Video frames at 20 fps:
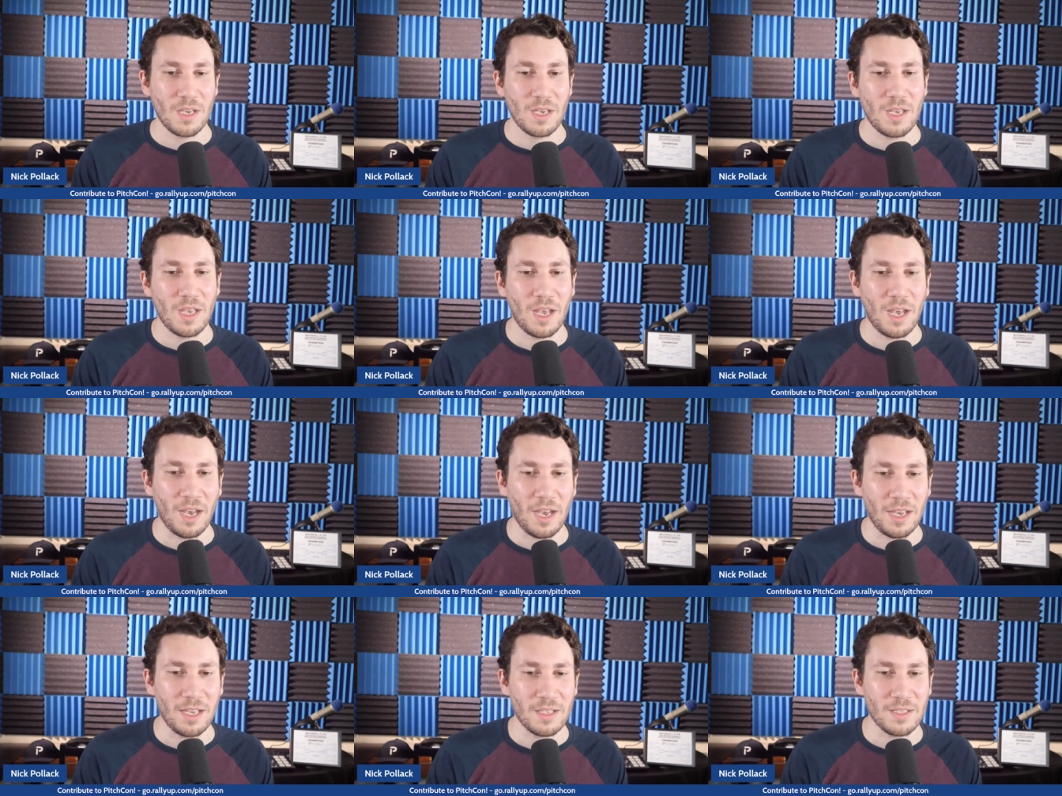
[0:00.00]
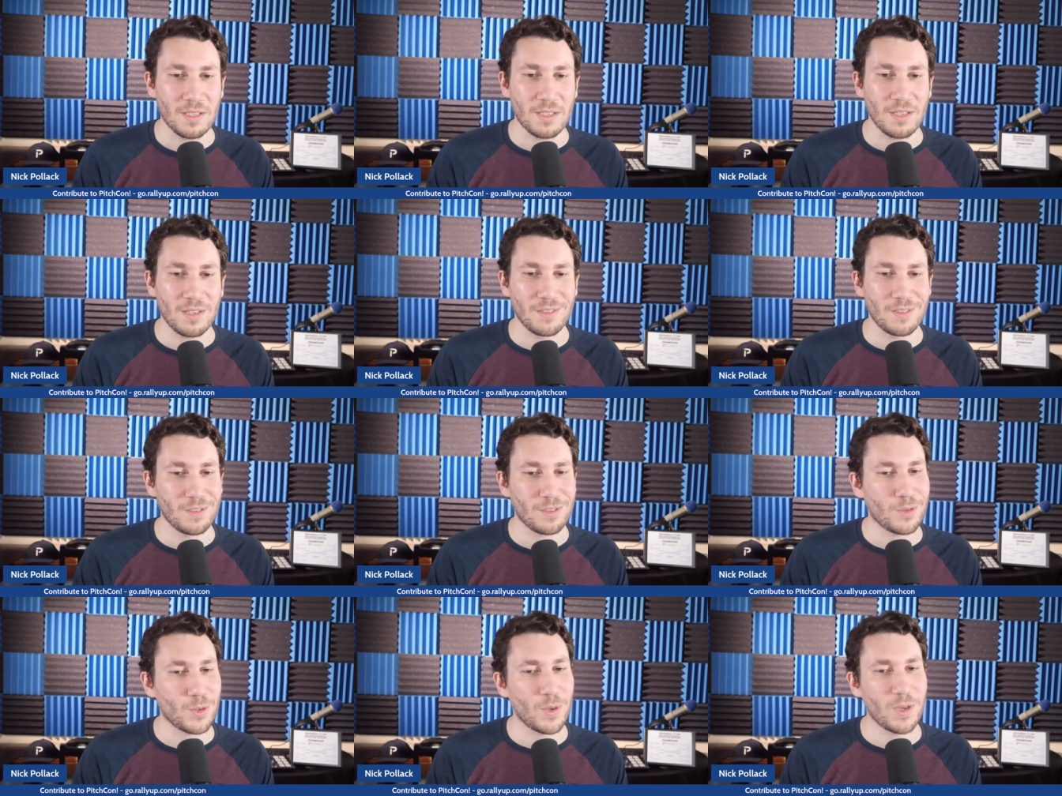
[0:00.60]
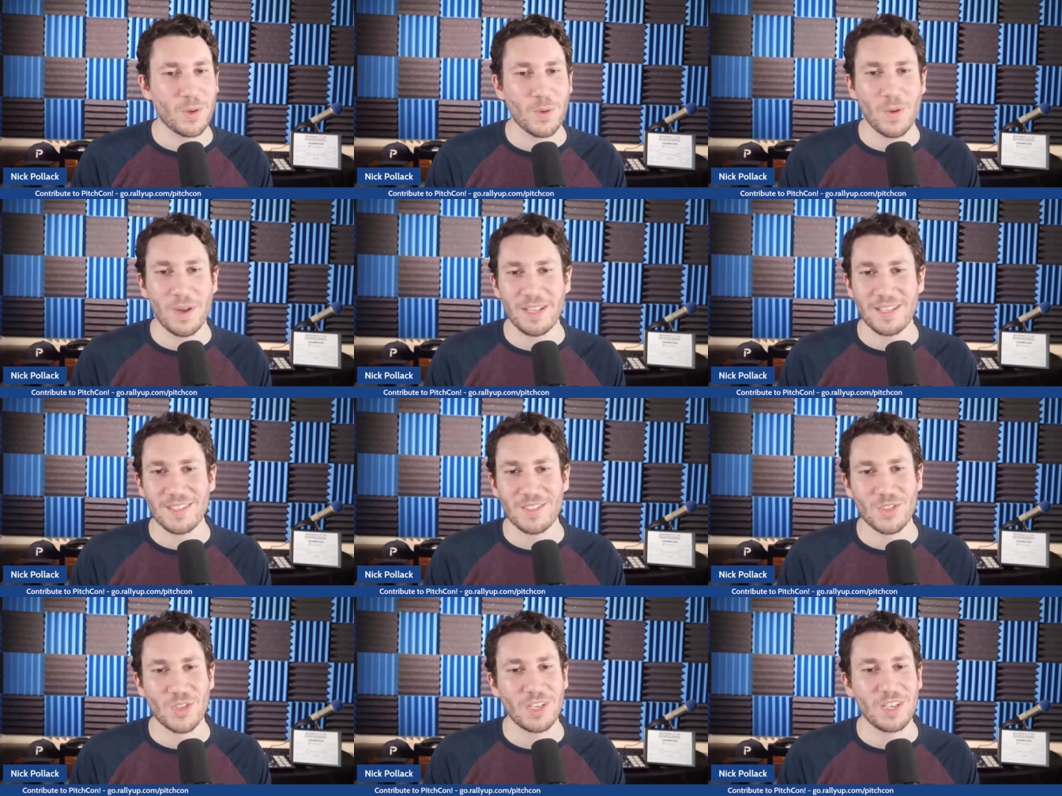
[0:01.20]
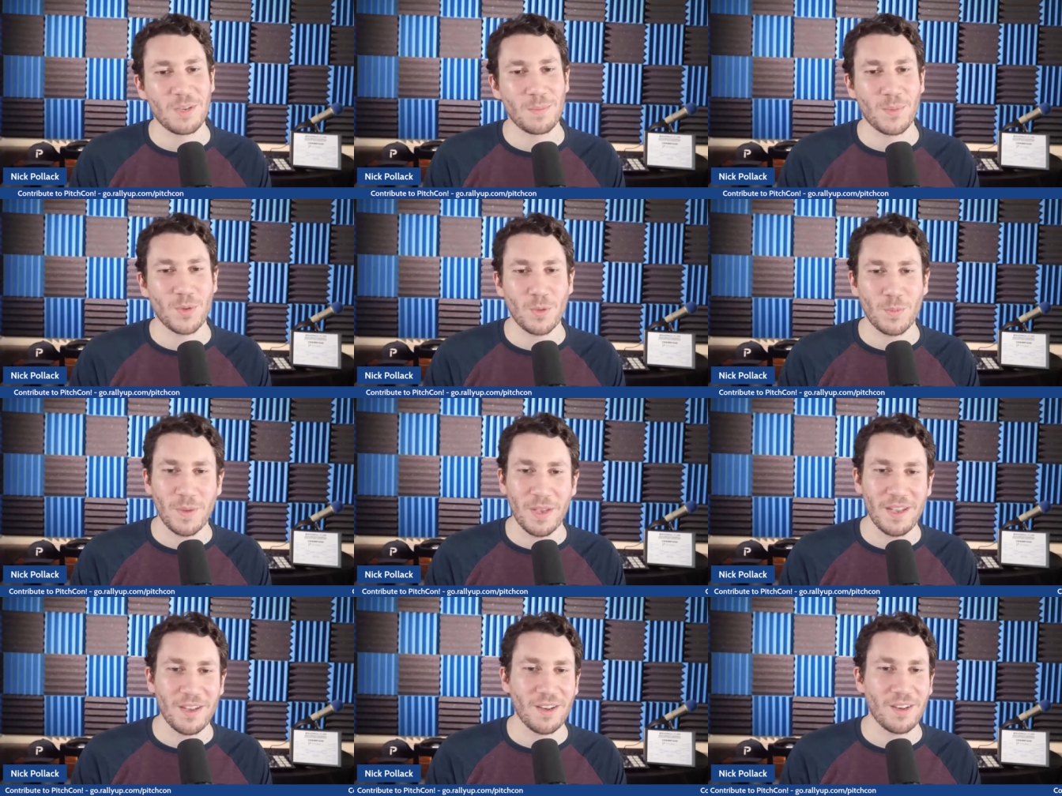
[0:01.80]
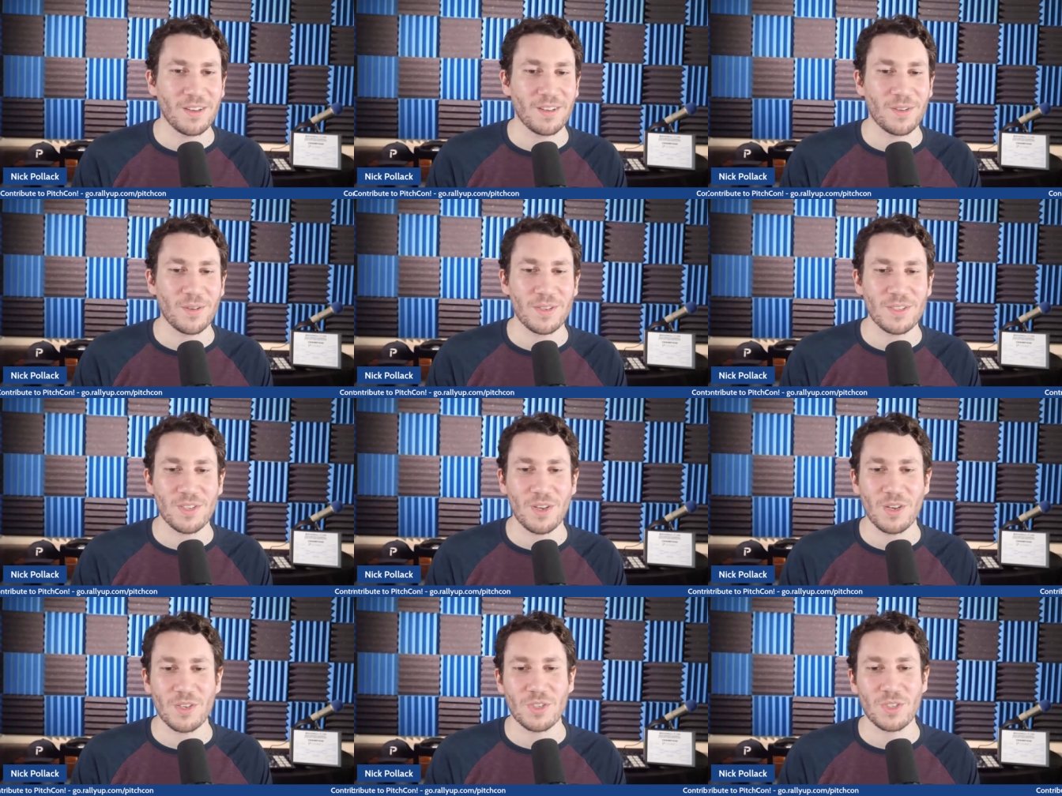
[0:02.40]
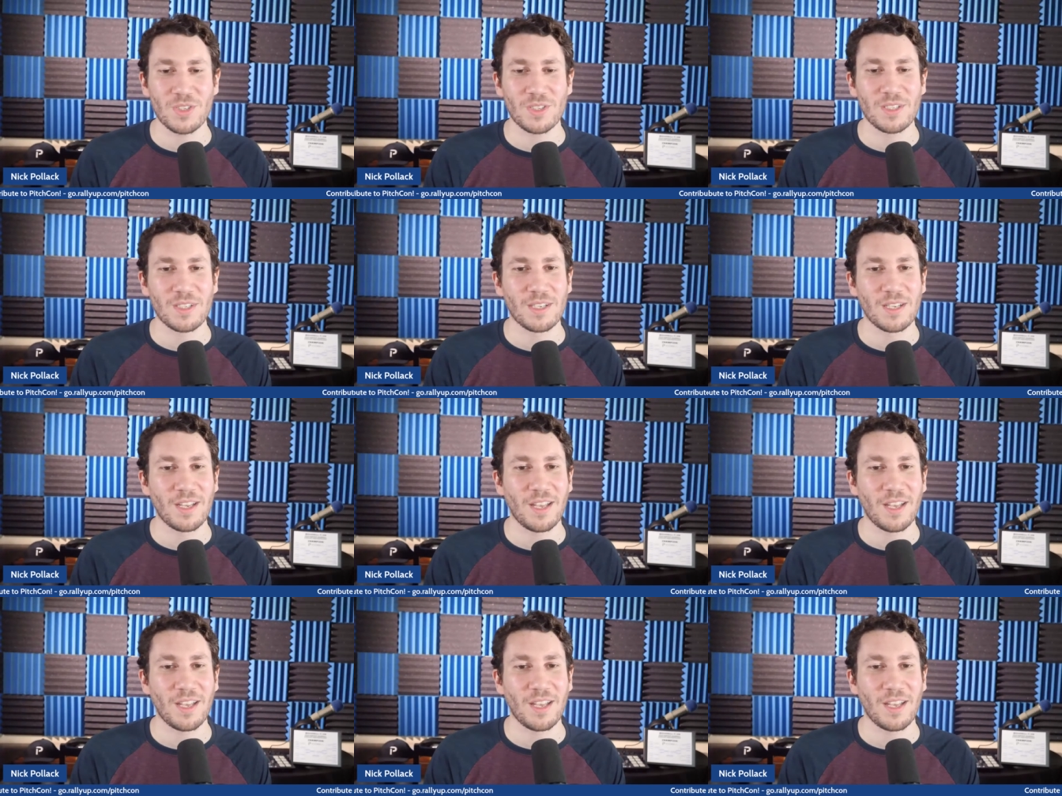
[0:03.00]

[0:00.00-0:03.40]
Uh, quick ones: JT Brubaker, Chris Archer.